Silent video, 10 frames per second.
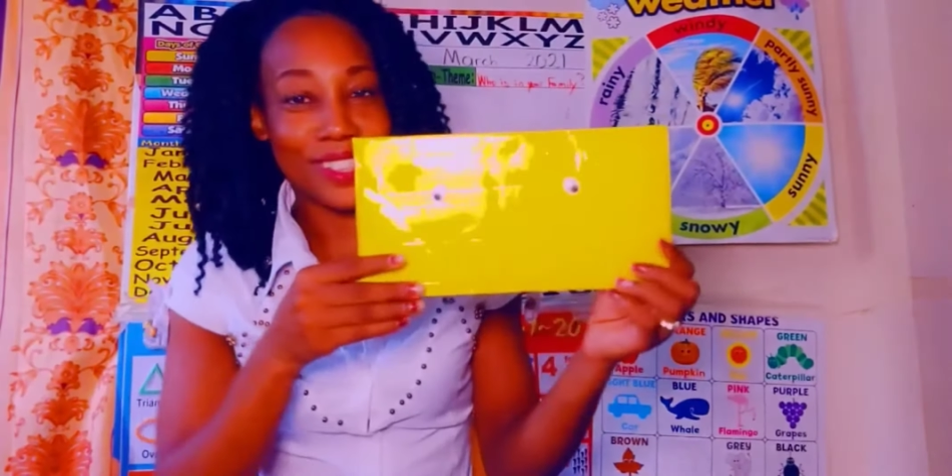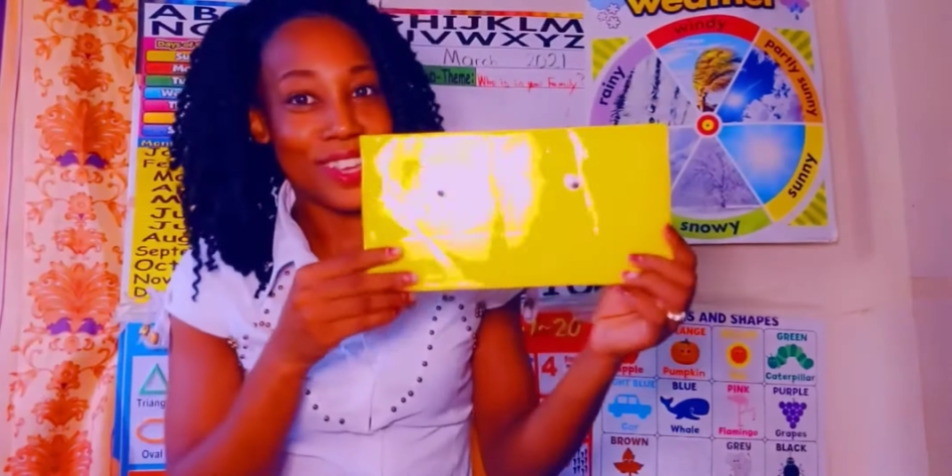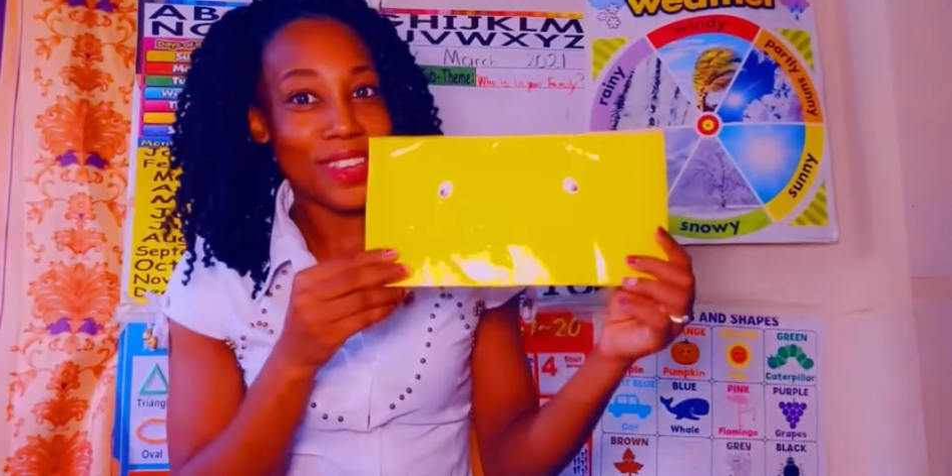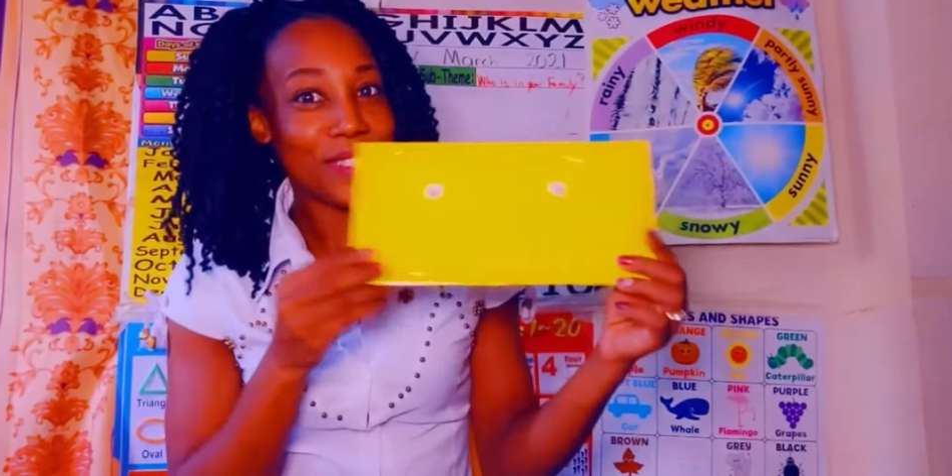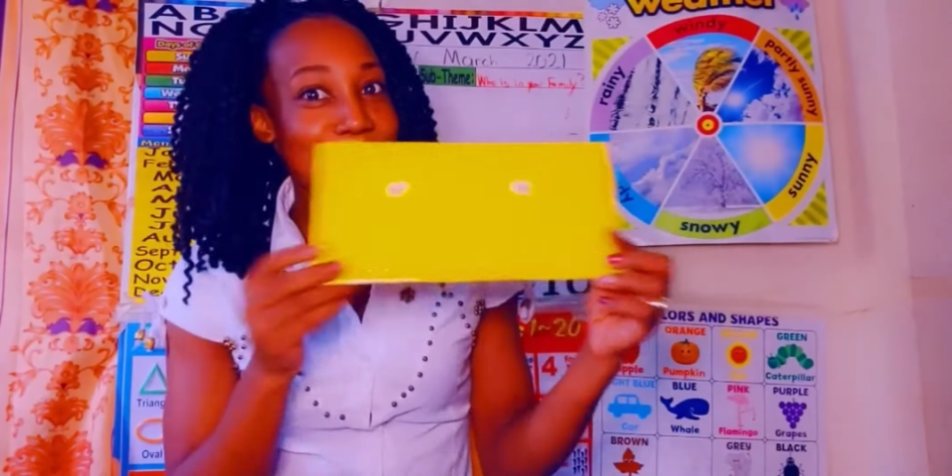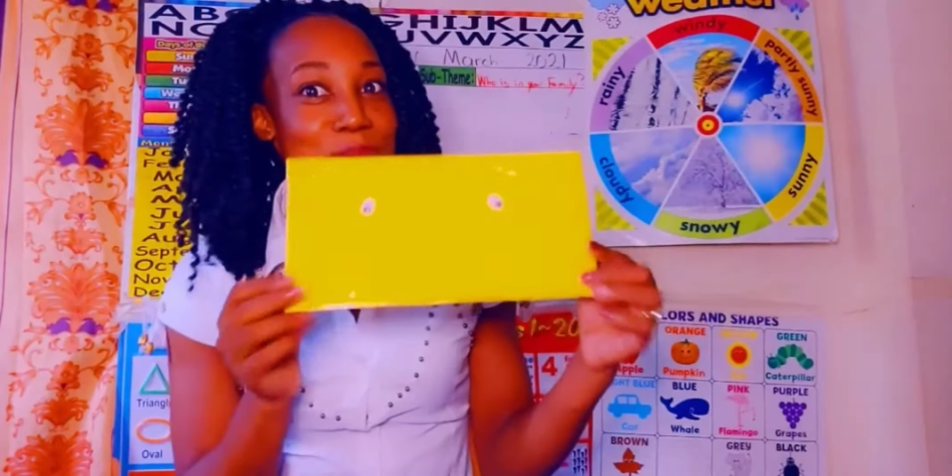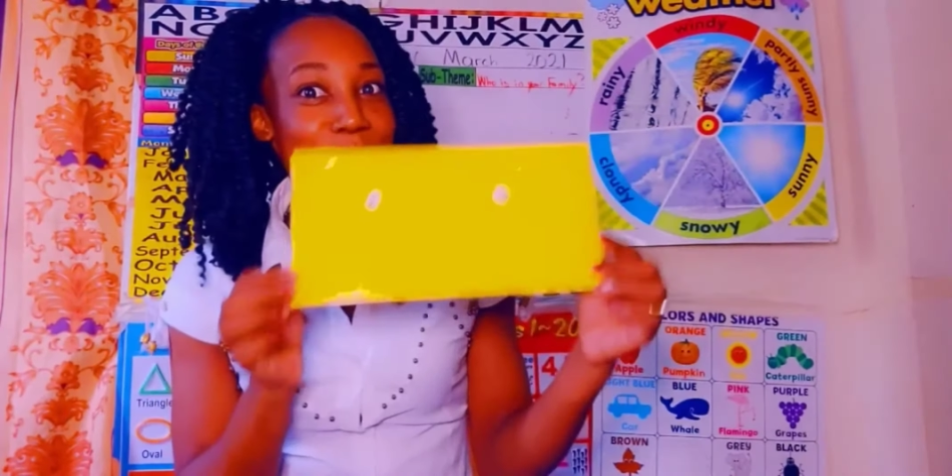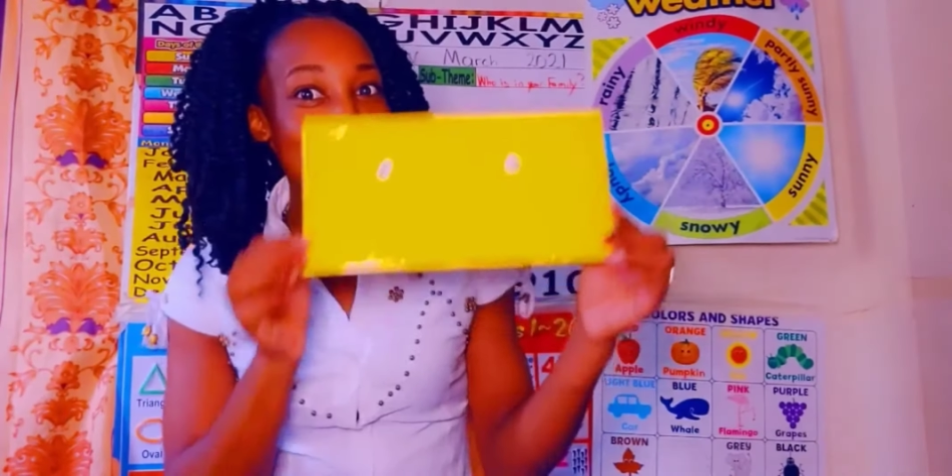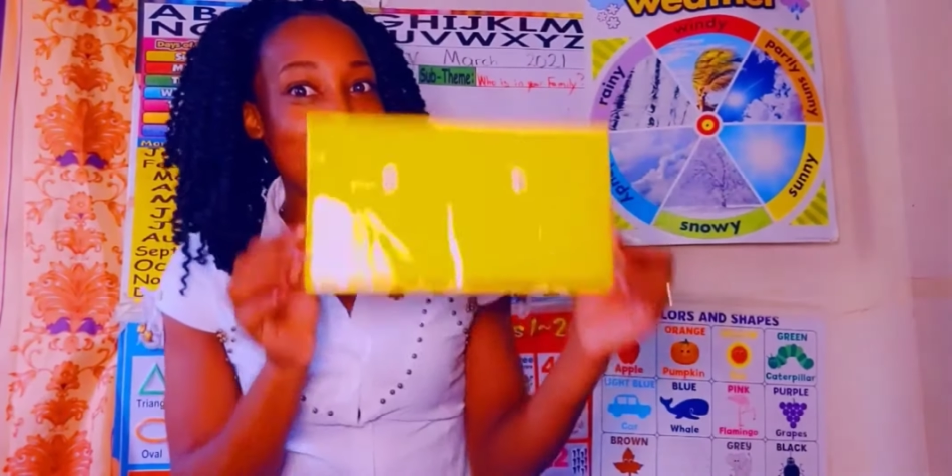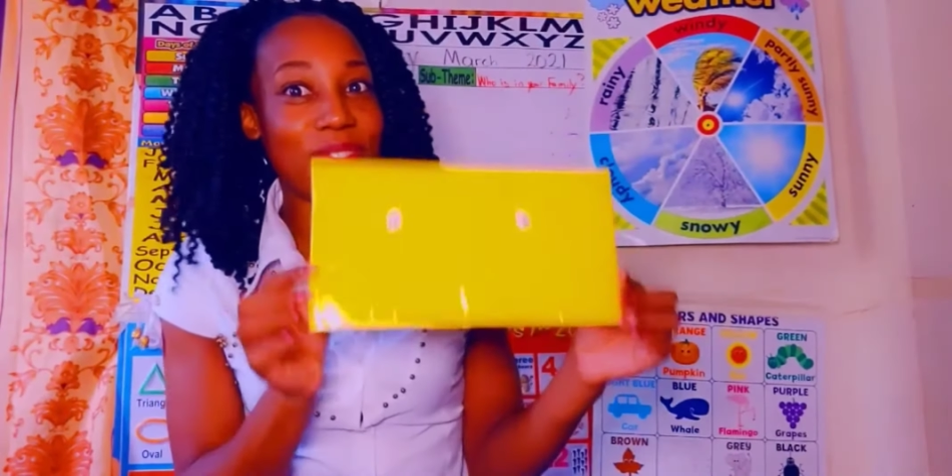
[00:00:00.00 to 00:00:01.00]
The
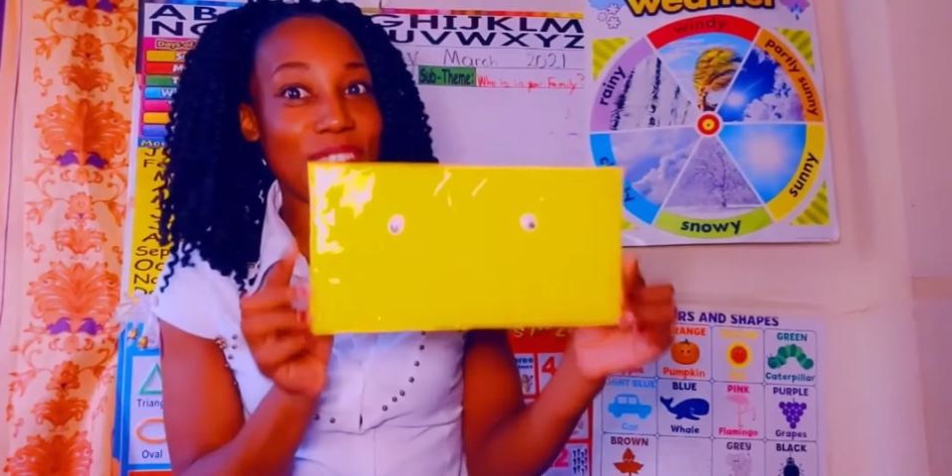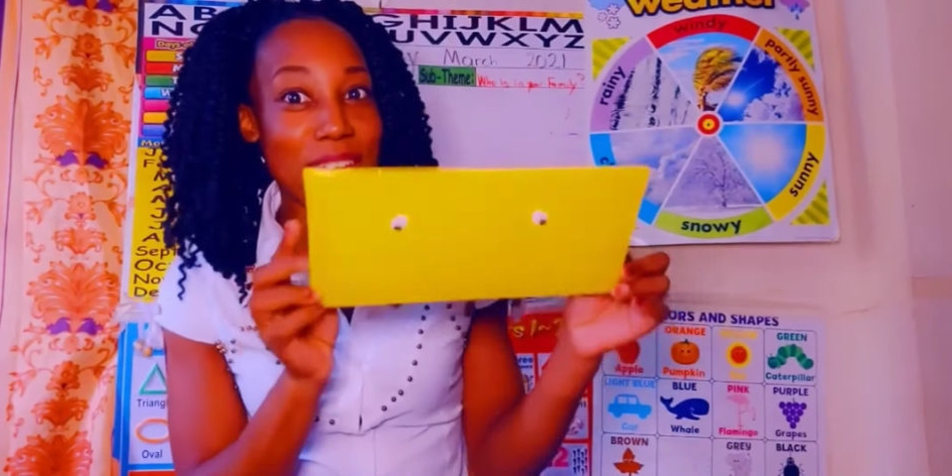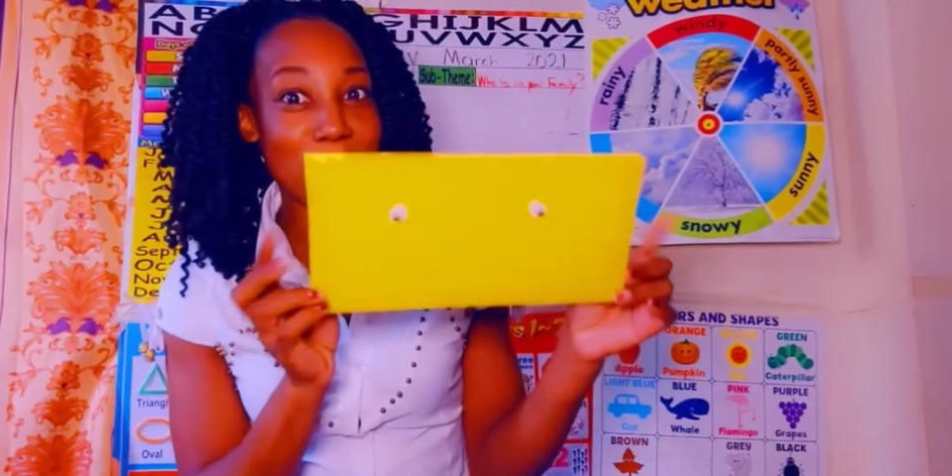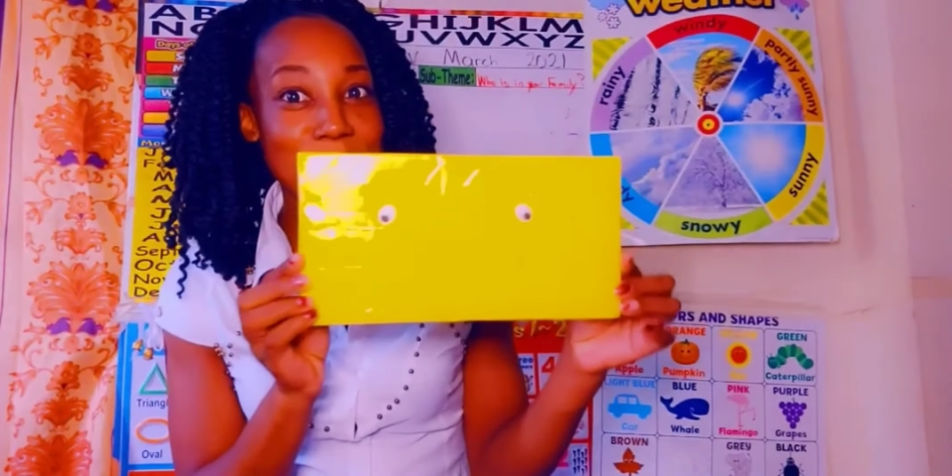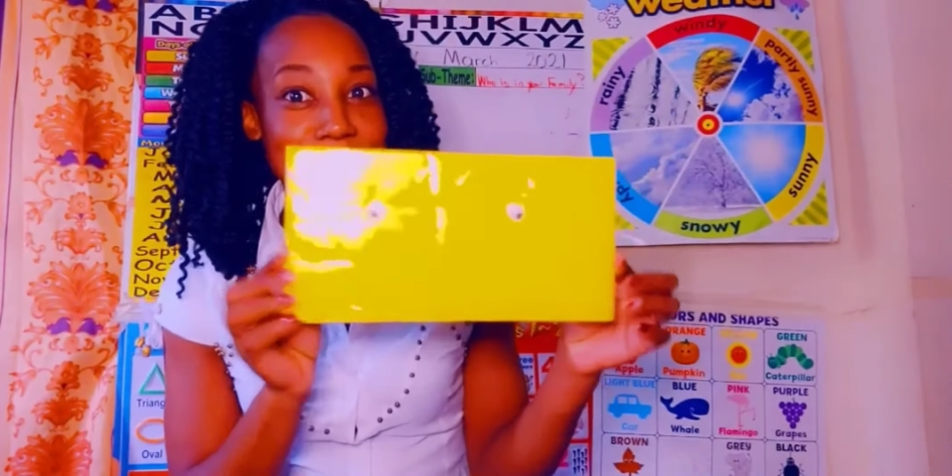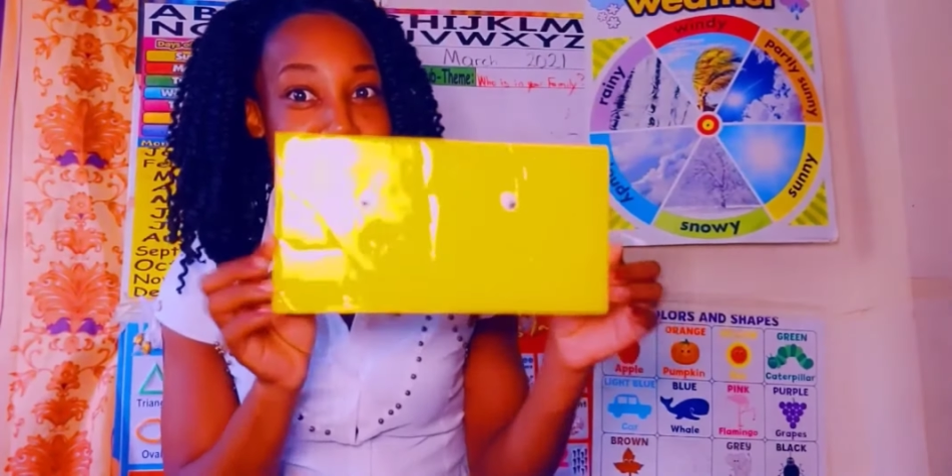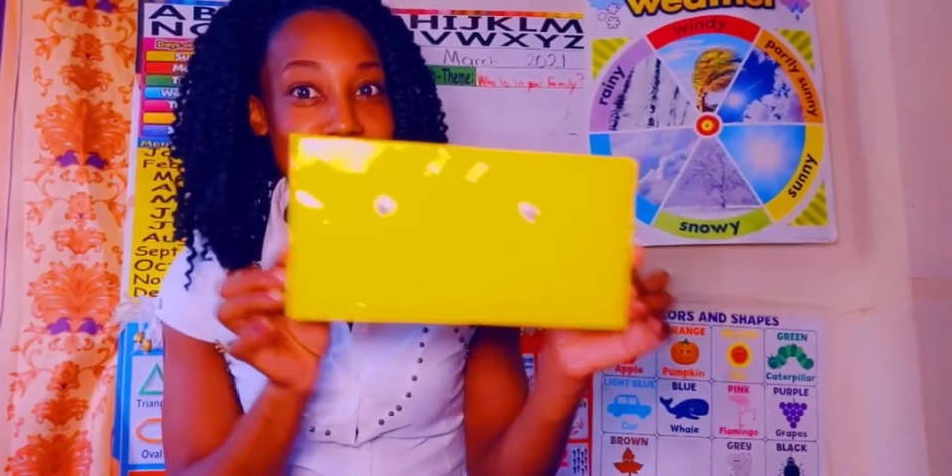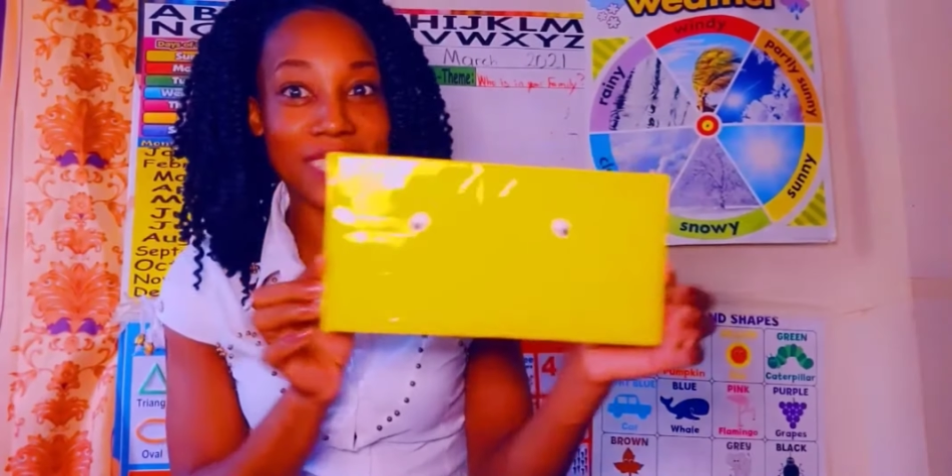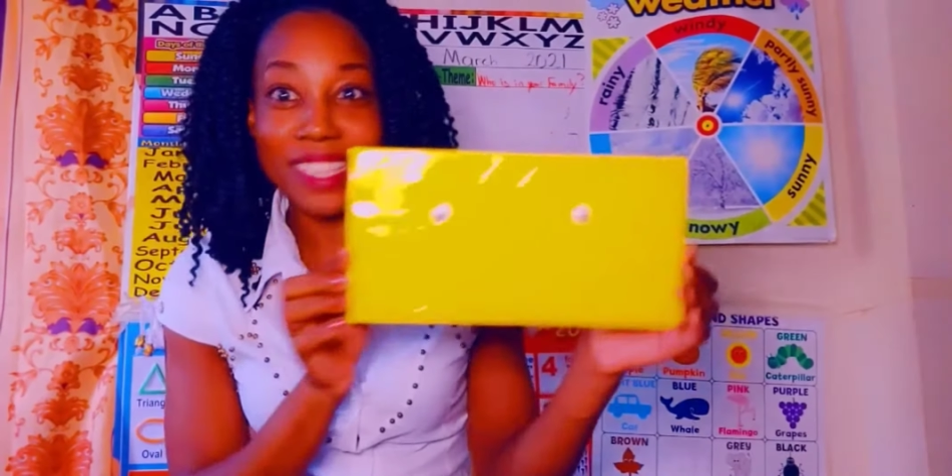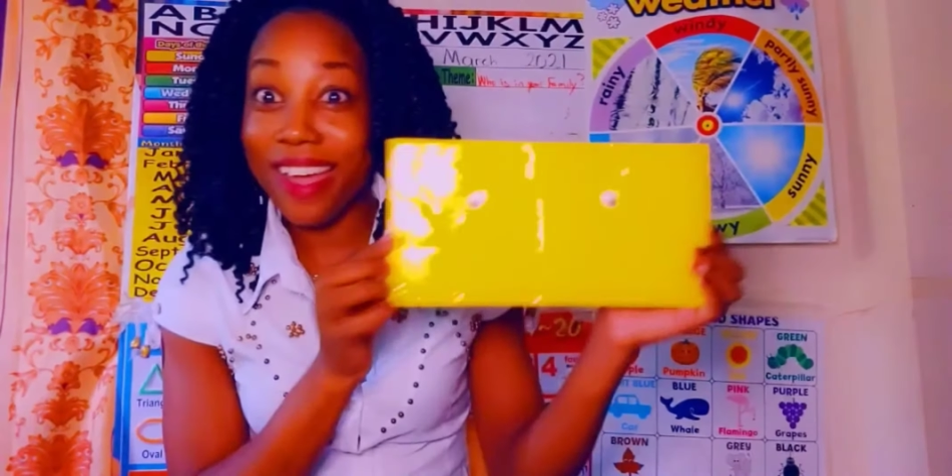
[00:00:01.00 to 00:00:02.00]
most famous
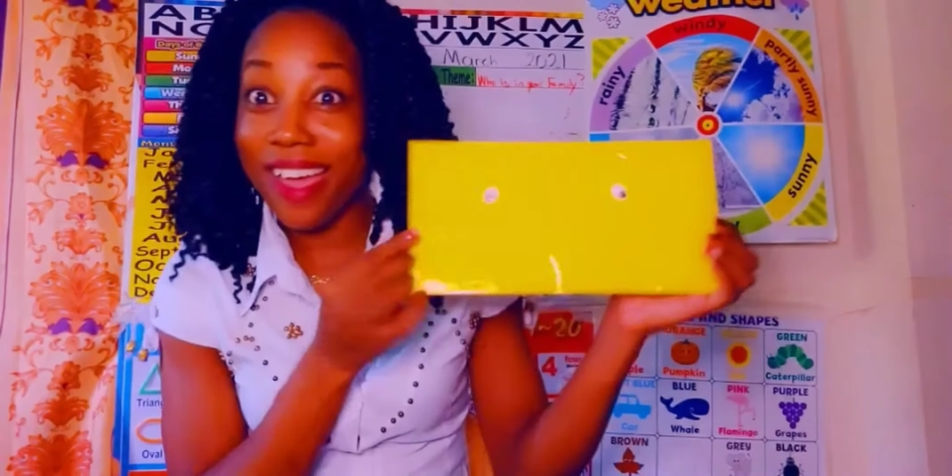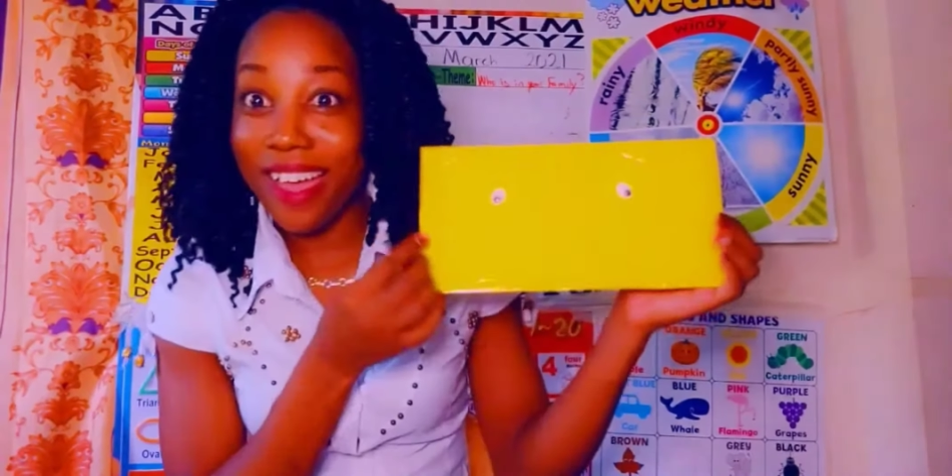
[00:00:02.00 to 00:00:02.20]
Mr.